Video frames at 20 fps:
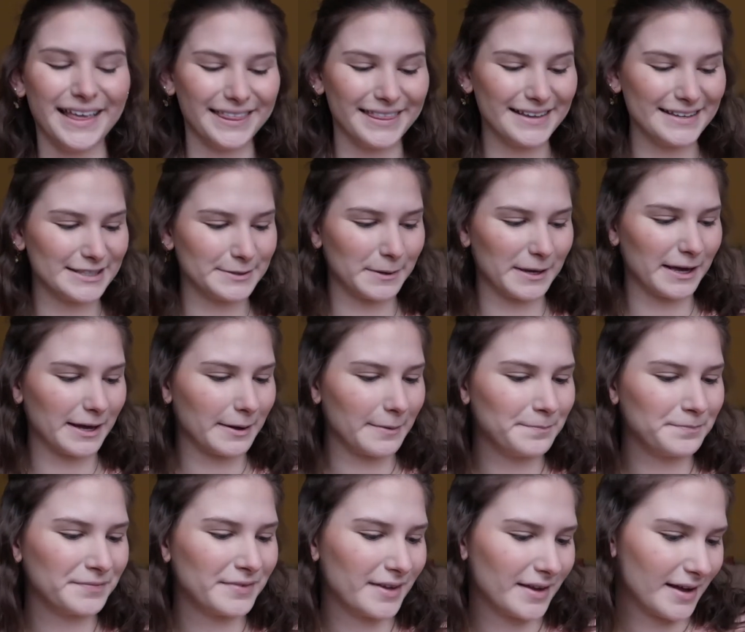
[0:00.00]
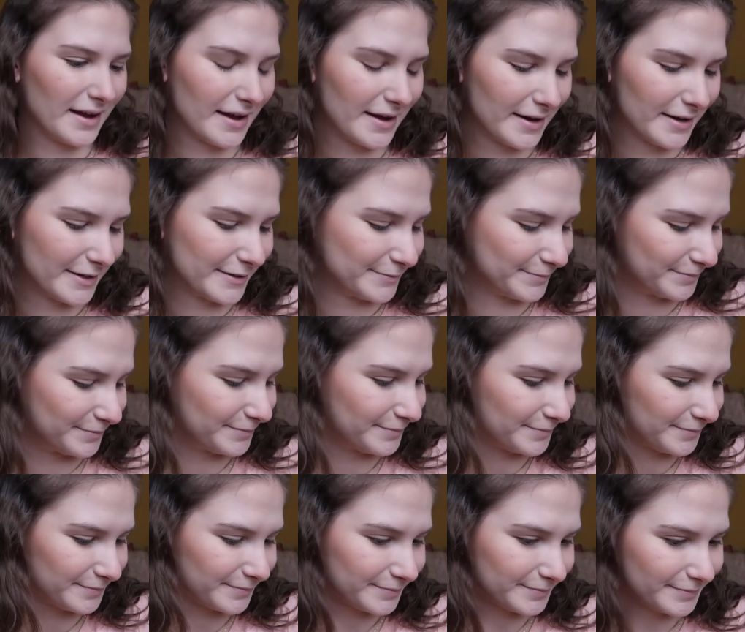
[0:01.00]
this week.
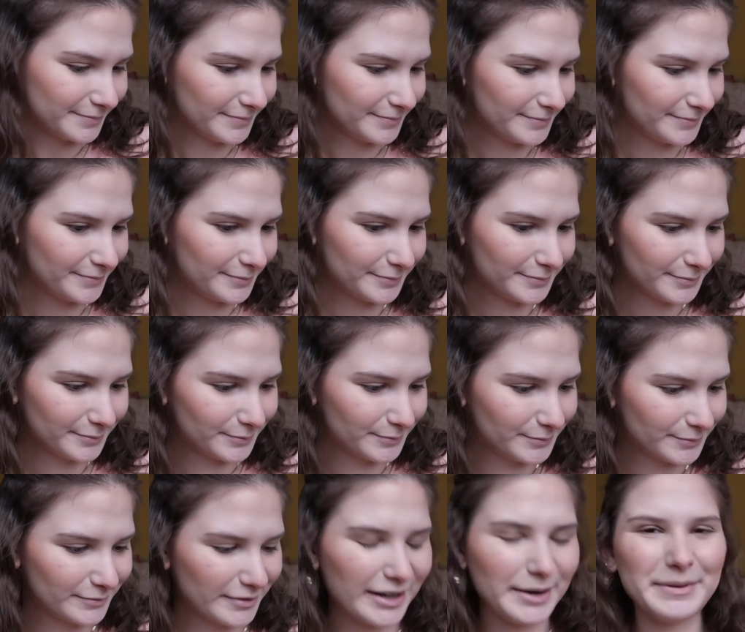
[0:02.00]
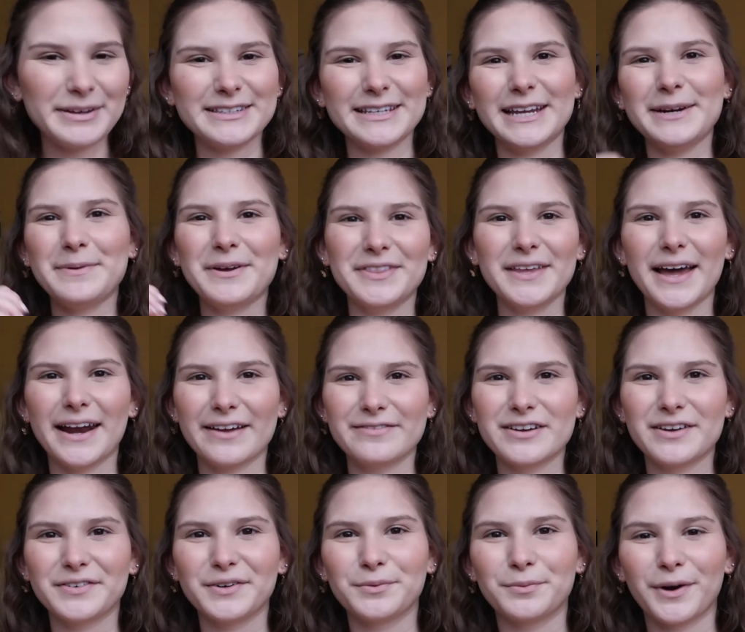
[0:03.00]
And I'm excited about that. I've
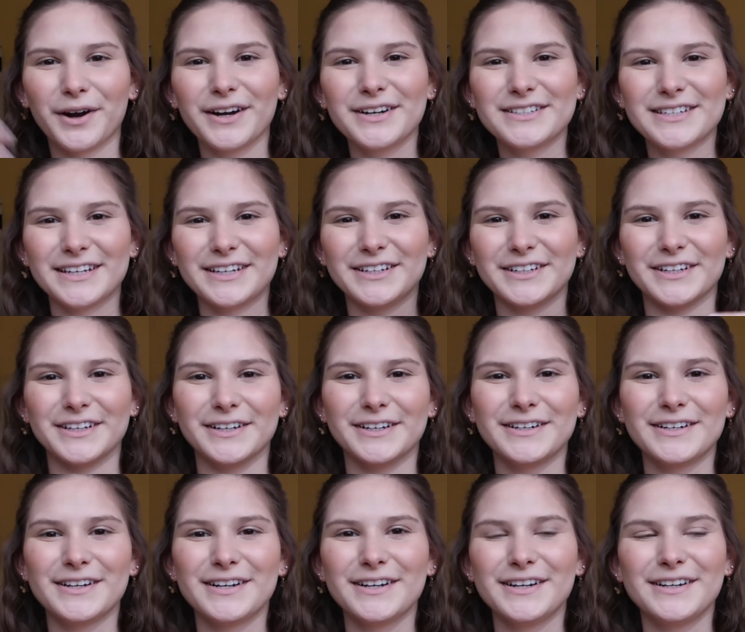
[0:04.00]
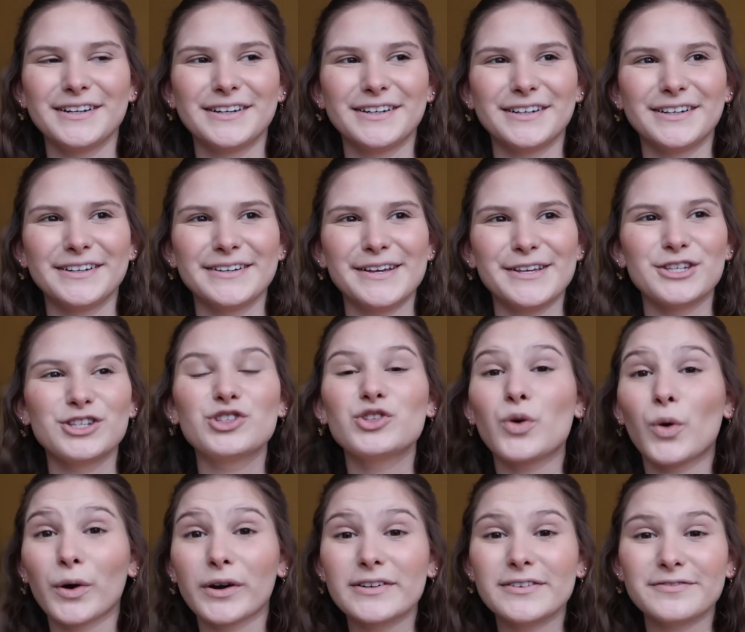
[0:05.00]
never worked in a
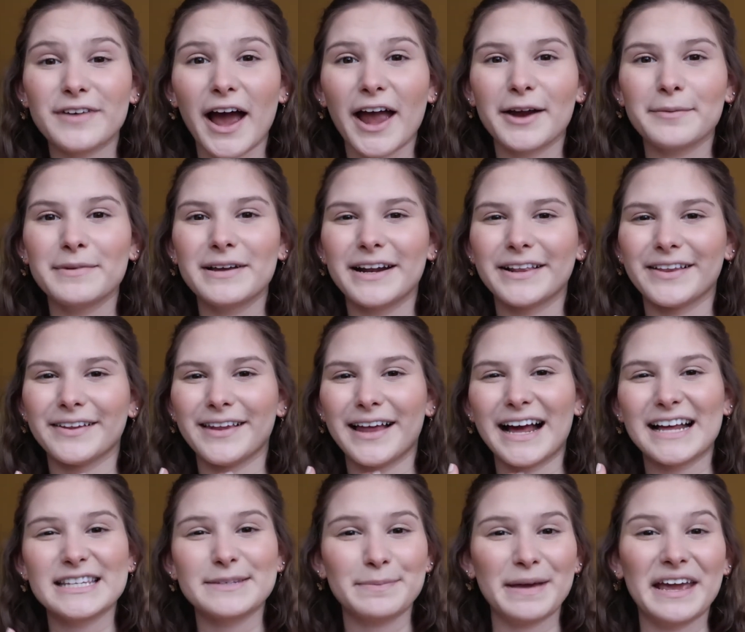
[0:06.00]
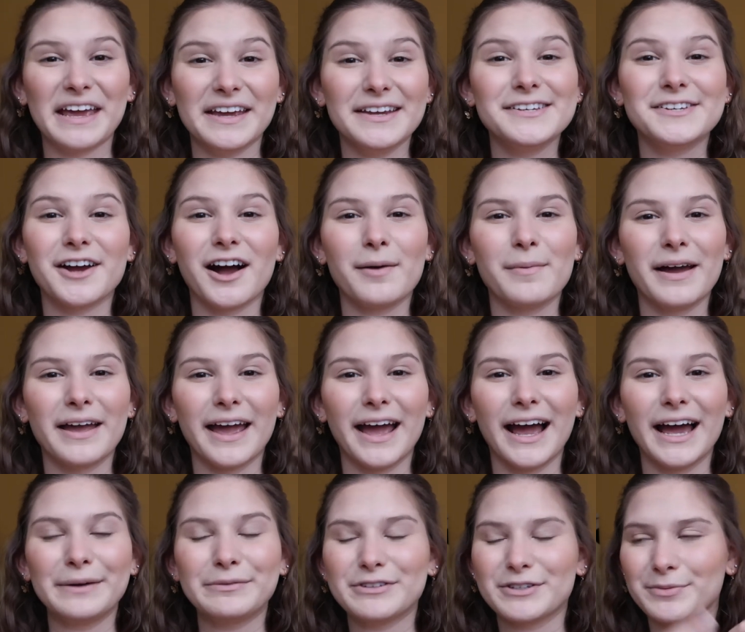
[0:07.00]
store environment, and the last paid job I
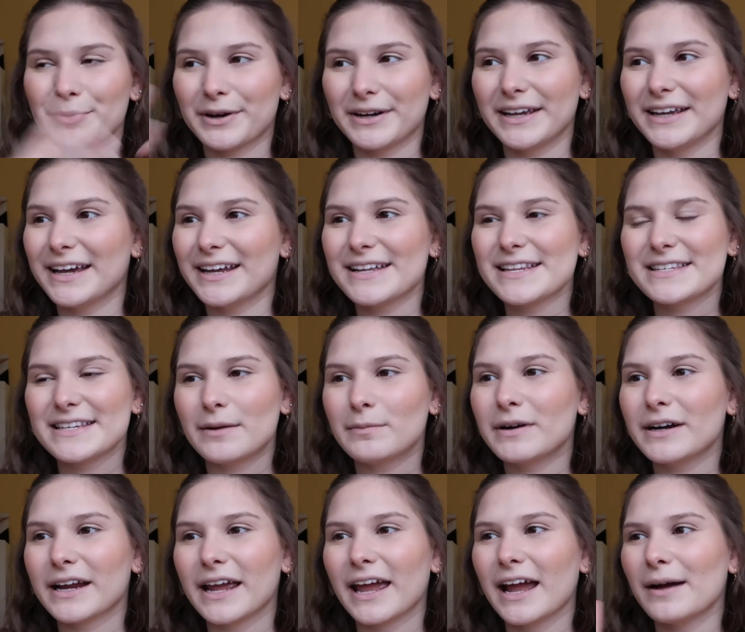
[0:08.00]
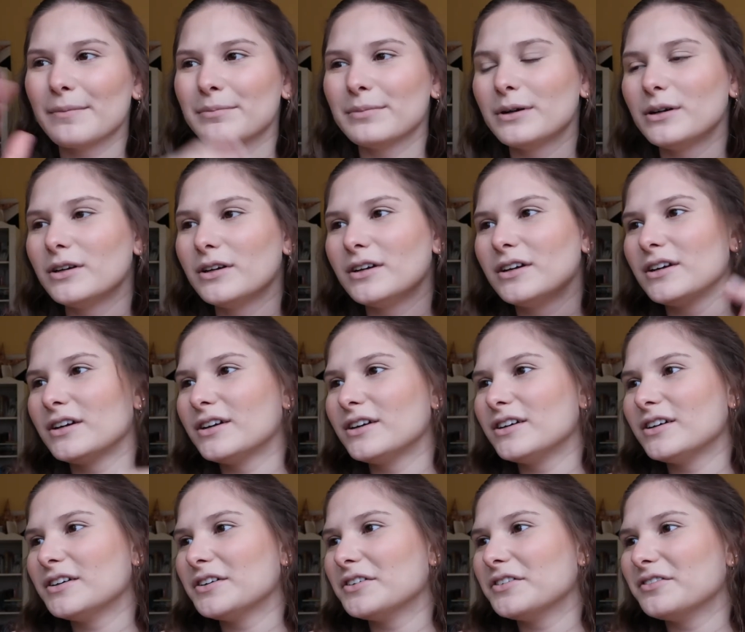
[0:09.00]
had was working at a summer camp
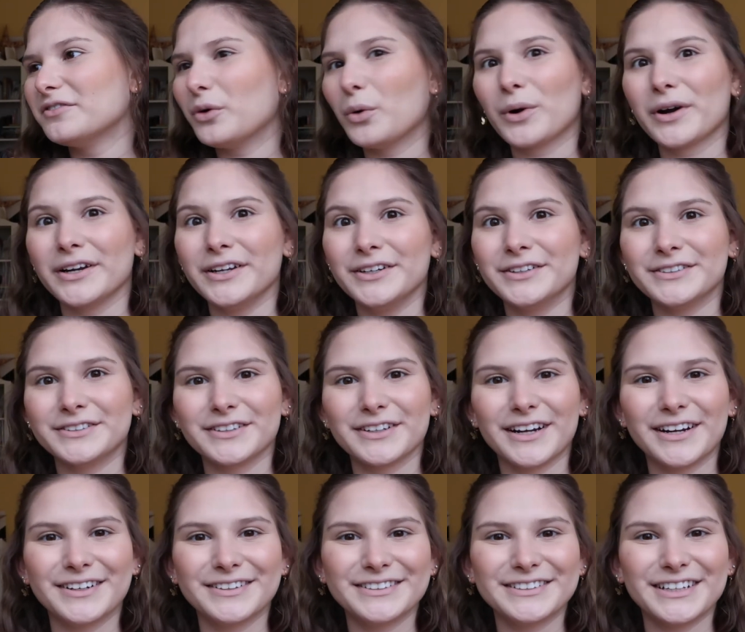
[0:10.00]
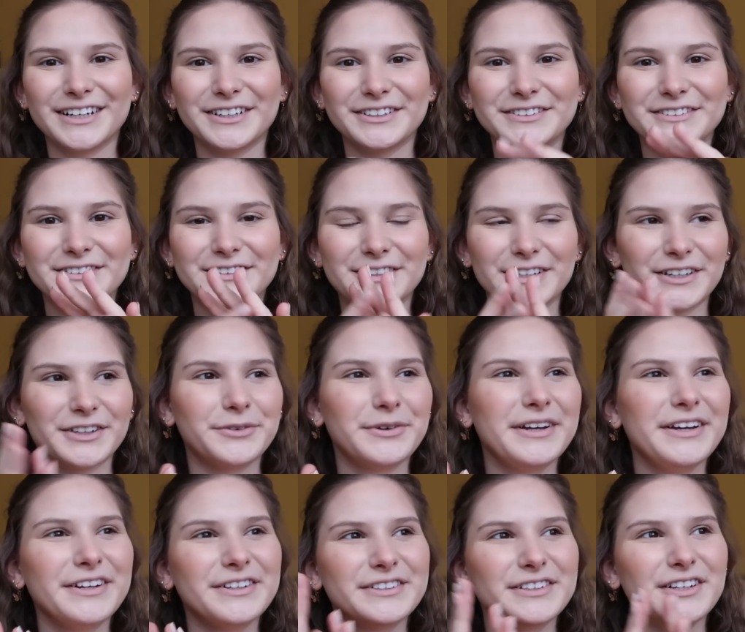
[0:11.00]
4 years ago, so, or
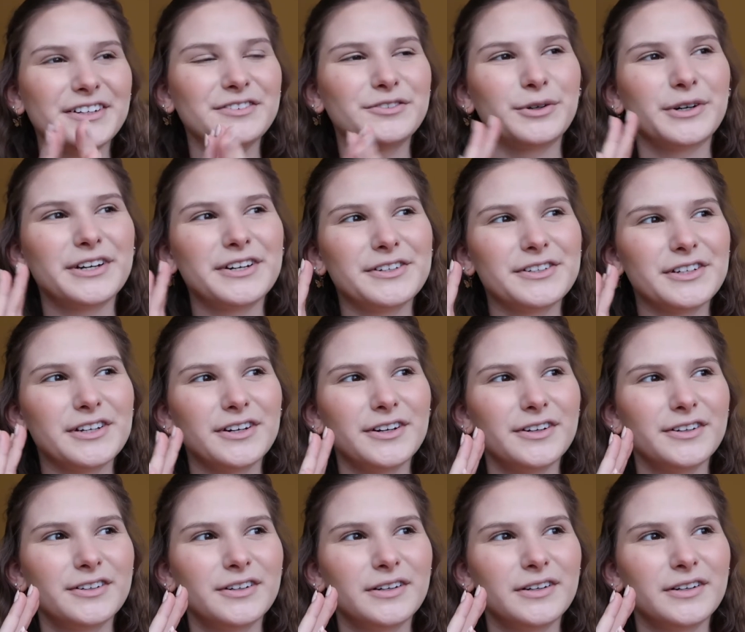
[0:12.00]
3 years ago, 4 years ago,